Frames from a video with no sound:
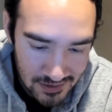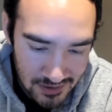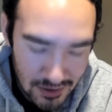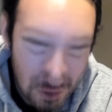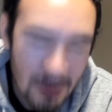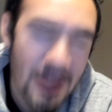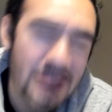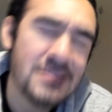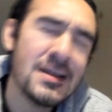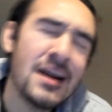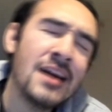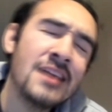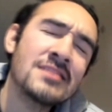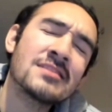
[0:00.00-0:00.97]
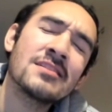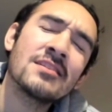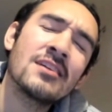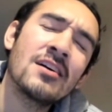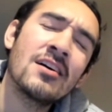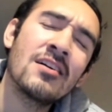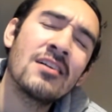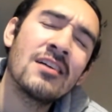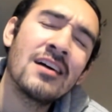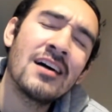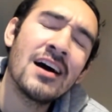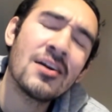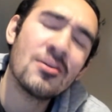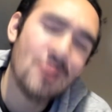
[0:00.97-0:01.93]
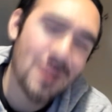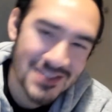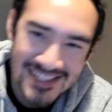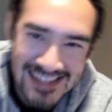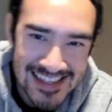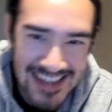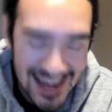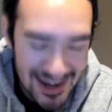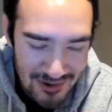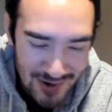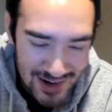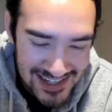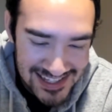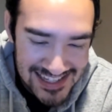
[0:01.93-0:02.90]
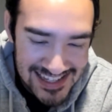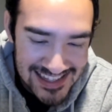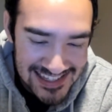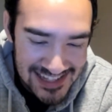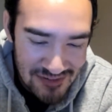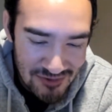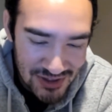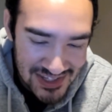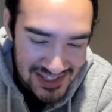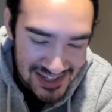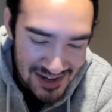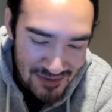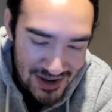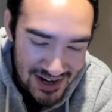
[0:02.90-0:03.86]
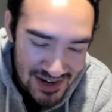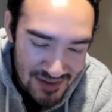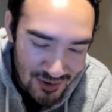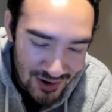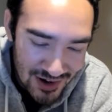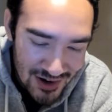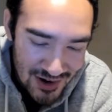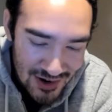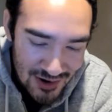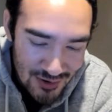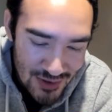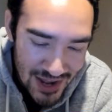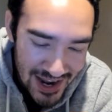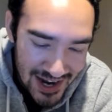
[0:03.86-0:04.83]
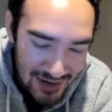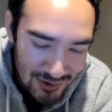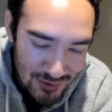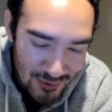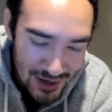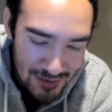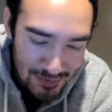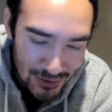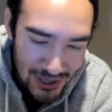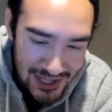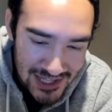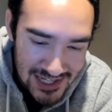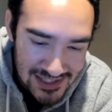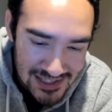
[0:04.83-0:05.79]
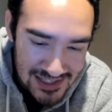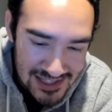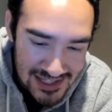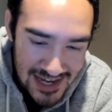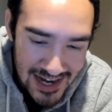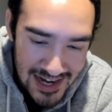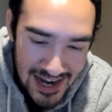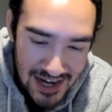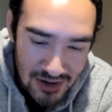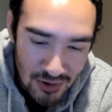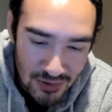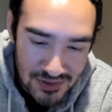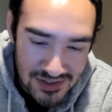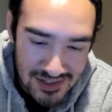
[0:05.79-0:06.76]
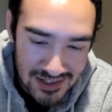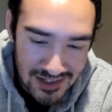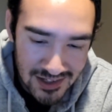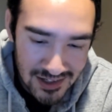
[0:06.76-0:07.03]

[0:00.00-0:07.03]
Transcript: Oh, that's nice. Oh, I don't want to see I don't want to see this thing with the Summit anymore. Who the heck would want to play these insane angles?